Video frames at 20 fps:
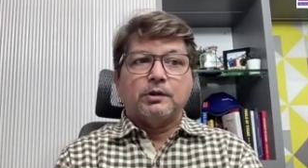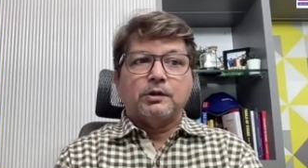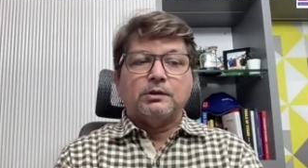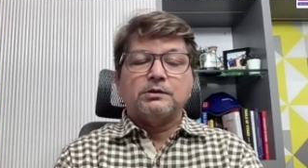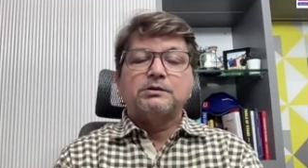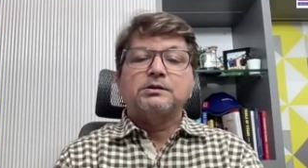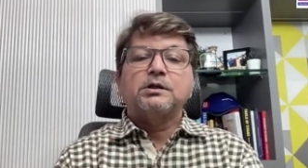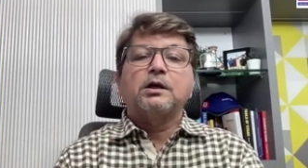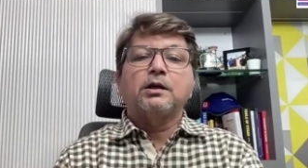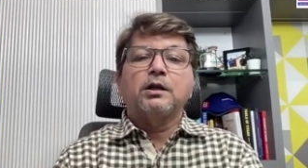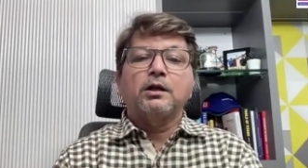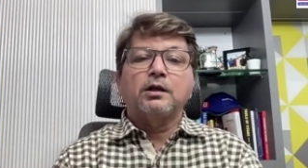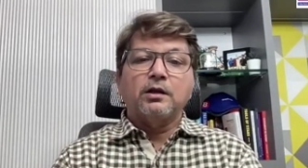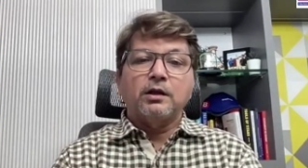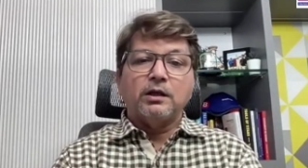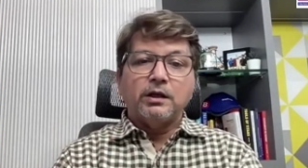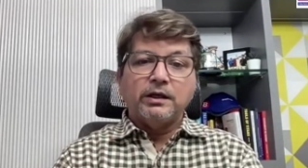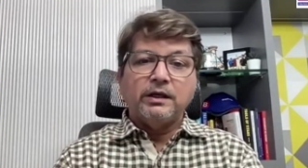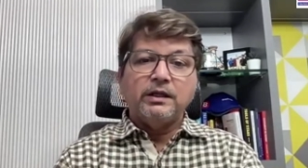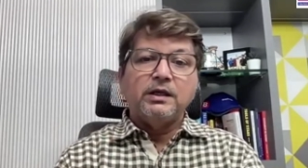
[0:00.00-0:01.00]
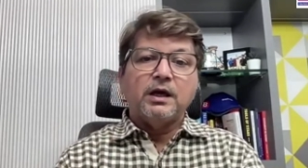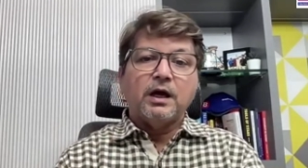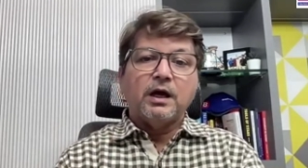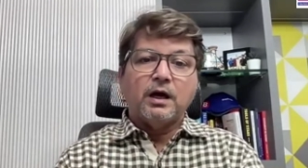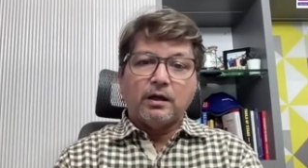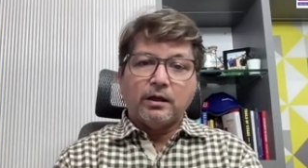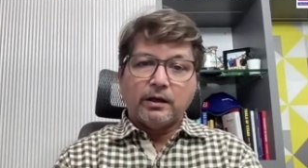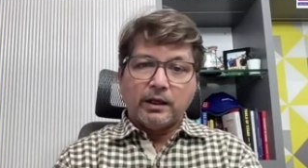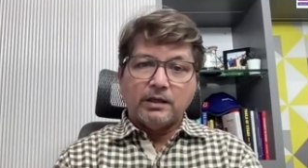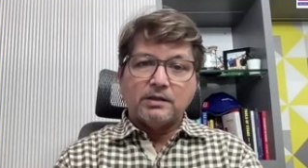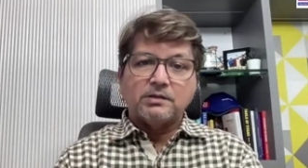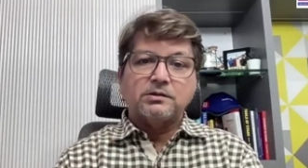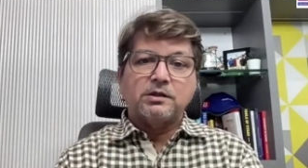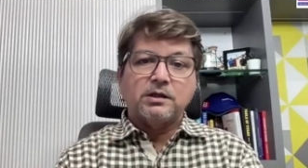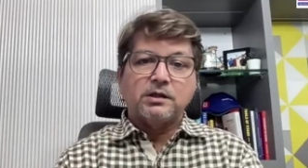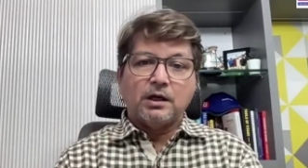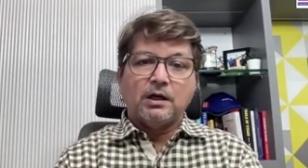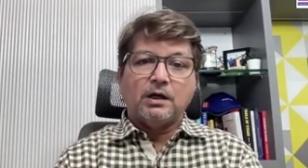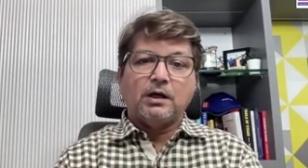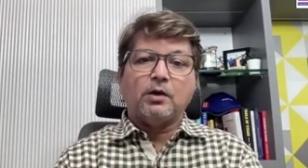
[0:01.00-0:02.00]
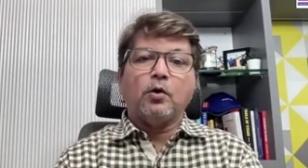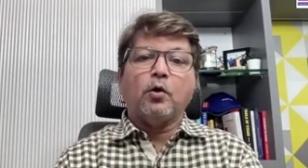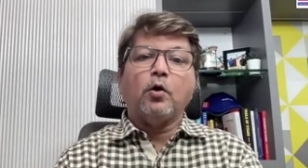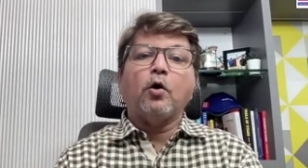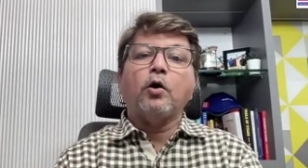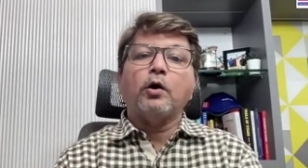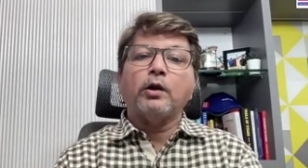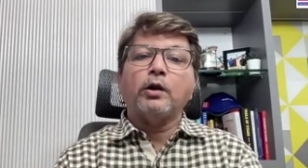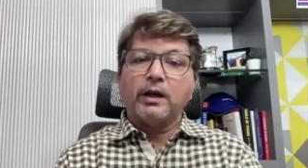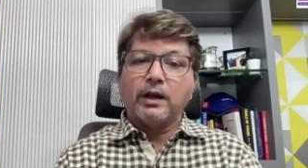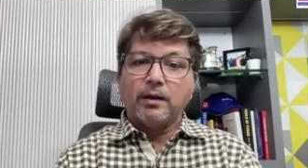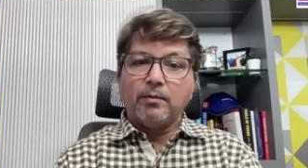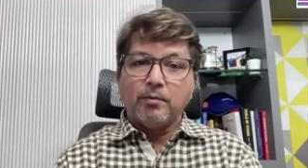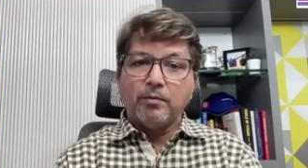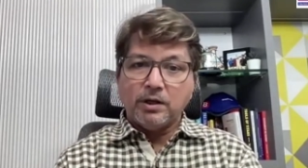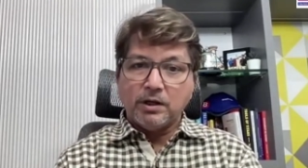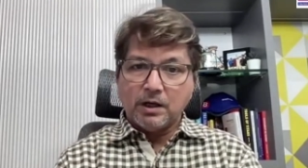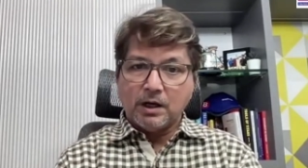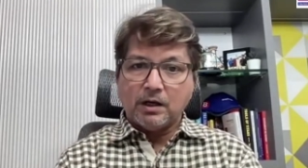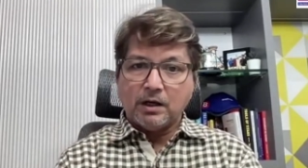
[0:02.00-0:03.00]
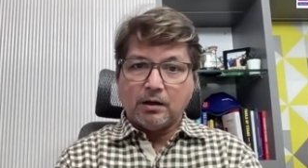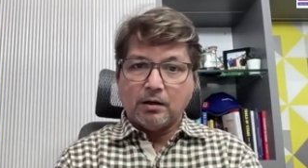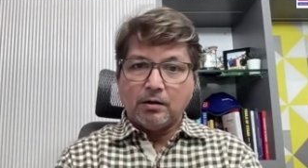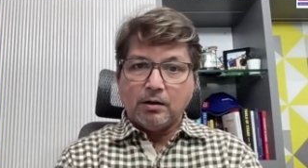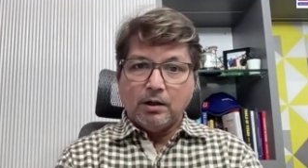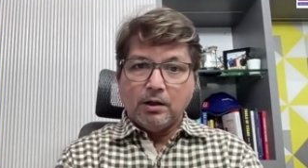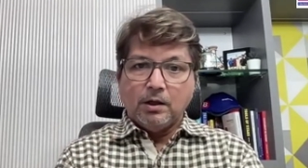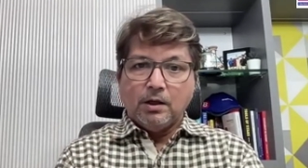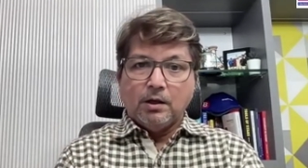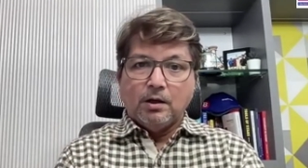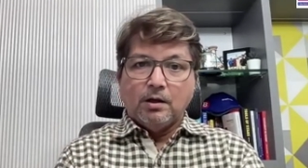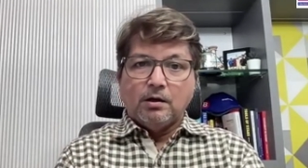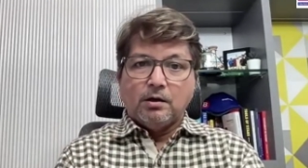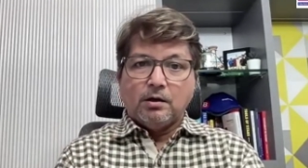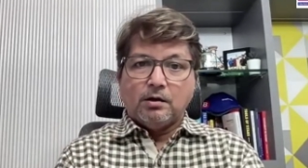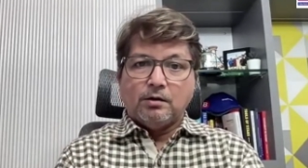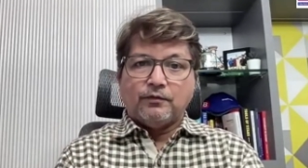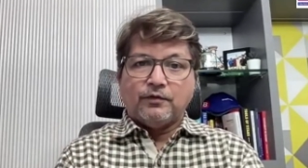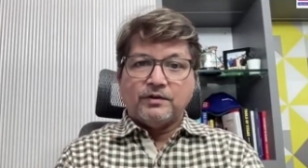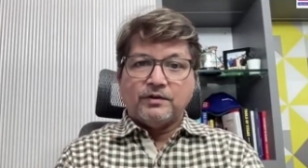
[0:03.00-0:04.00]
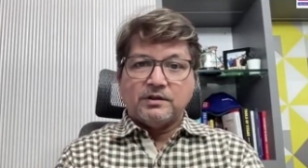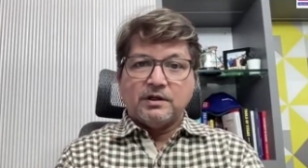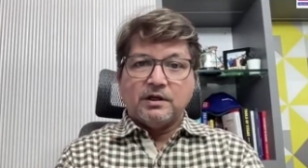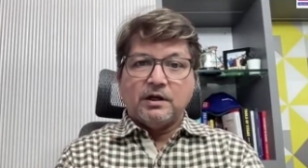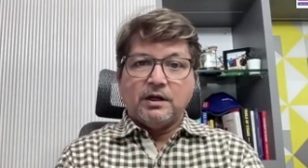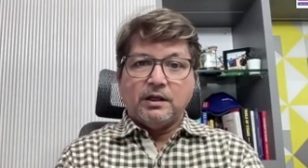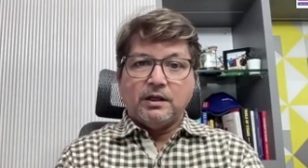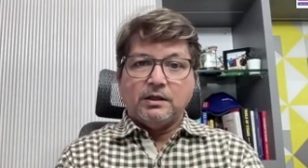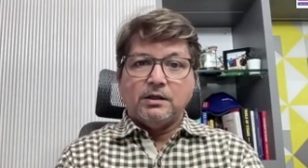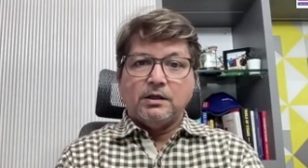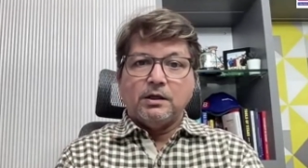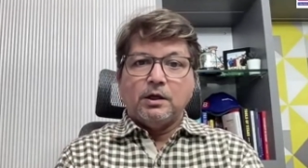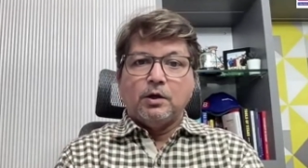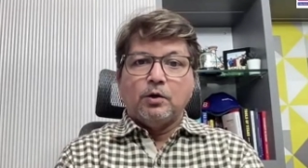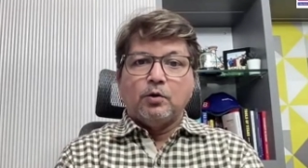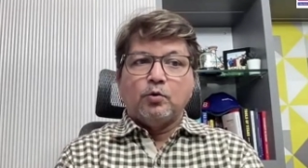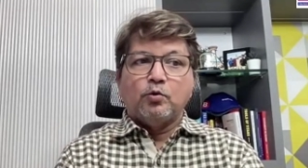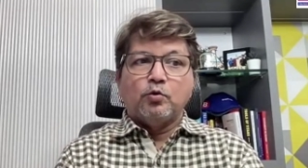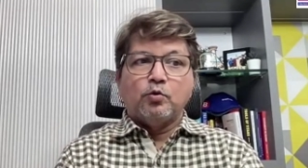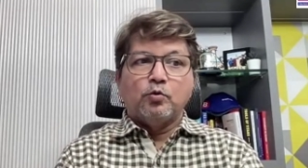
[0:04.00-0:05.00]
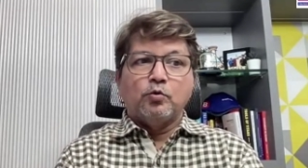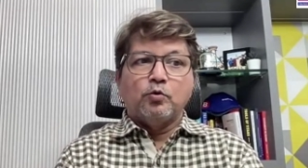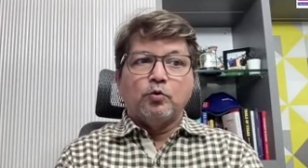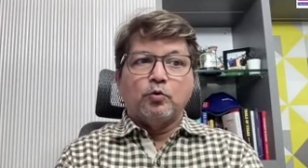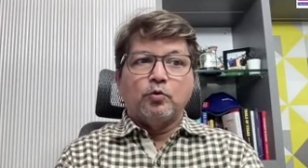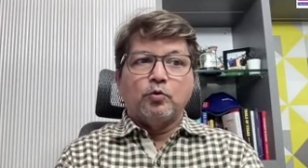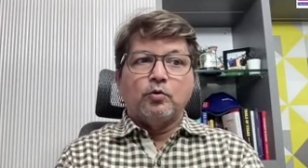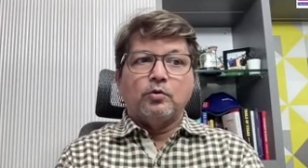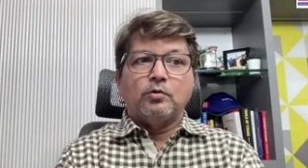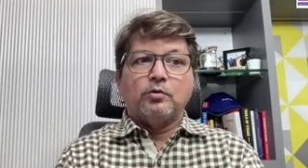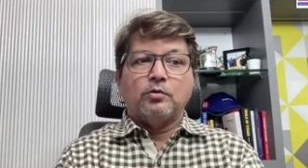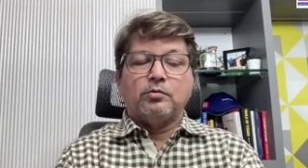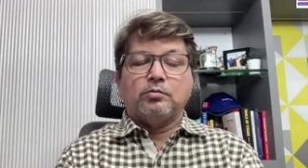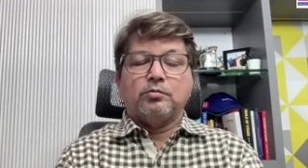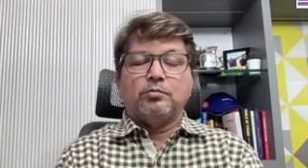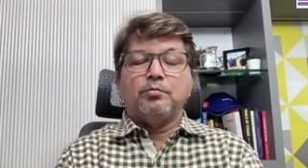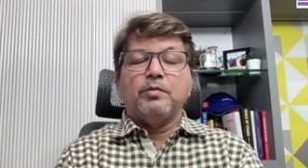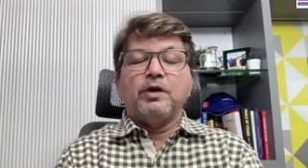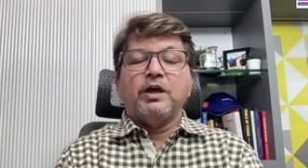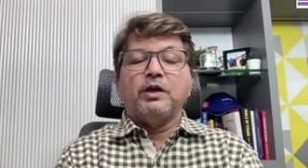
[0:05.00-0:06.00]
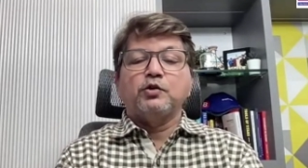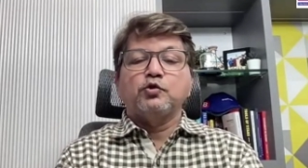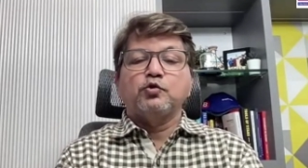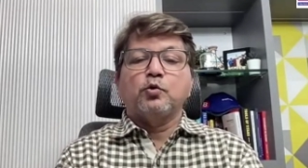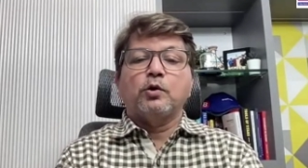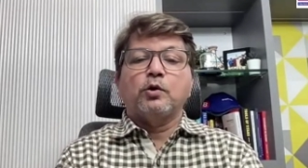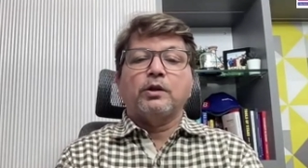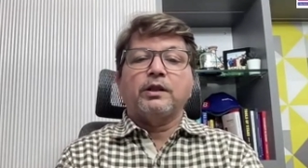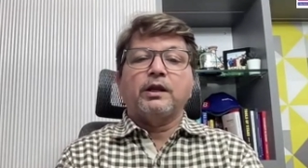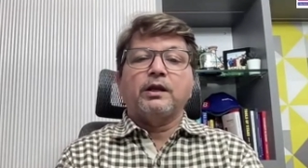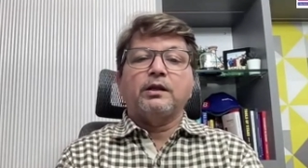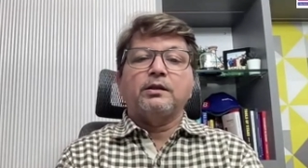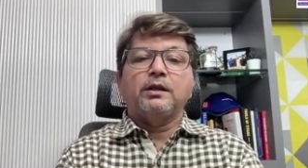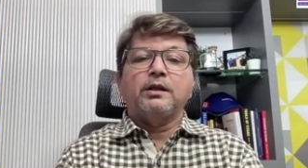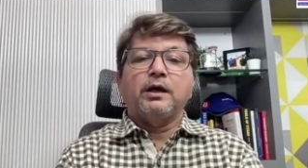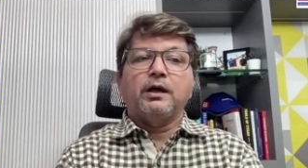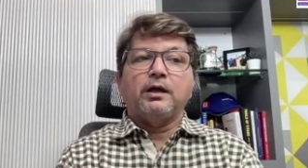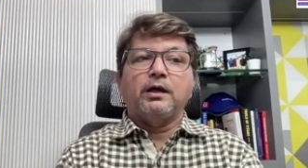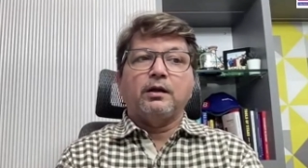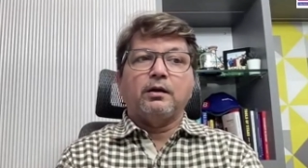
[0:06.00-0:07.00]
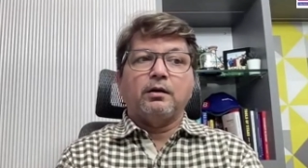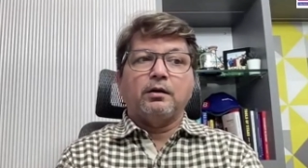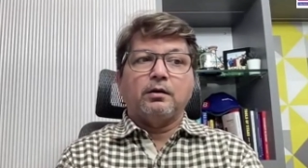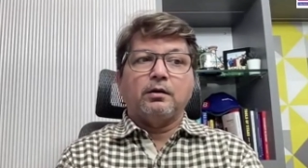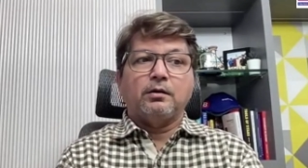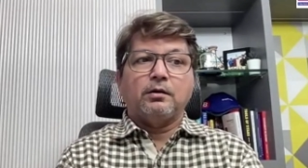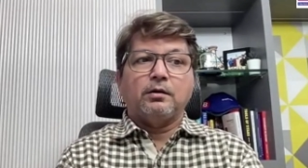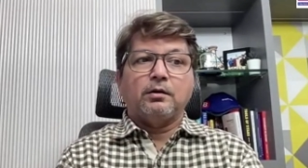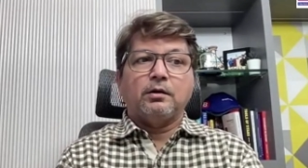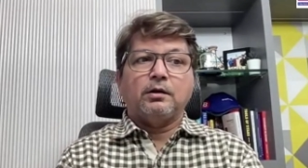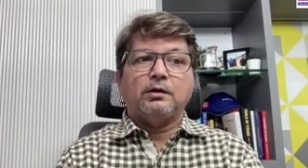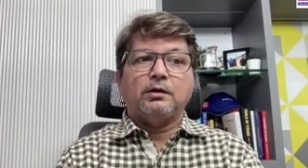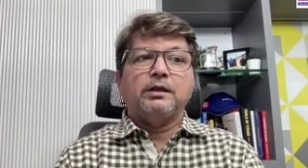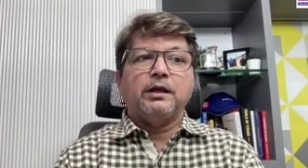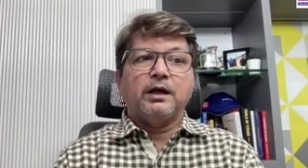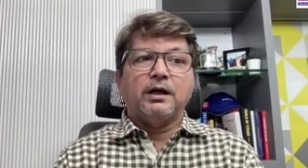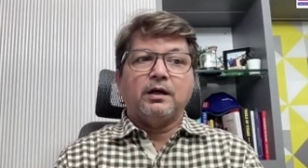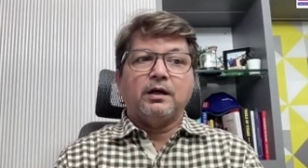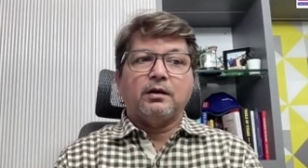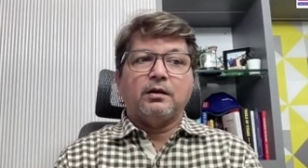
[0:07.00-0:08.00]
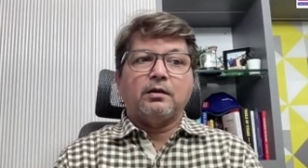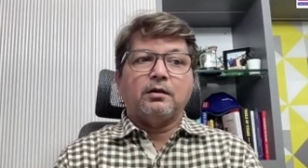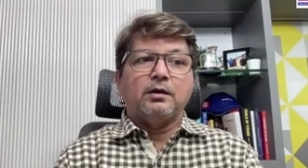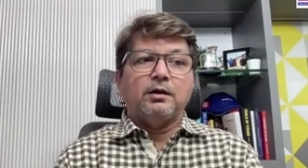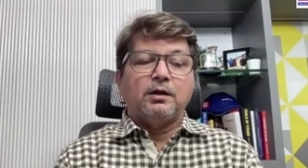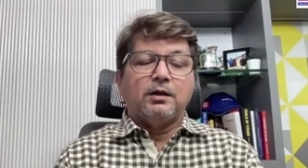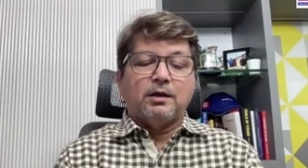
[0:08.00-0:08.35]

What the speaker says: certain EDR, XDR, or an MDR facility to make sure that they are,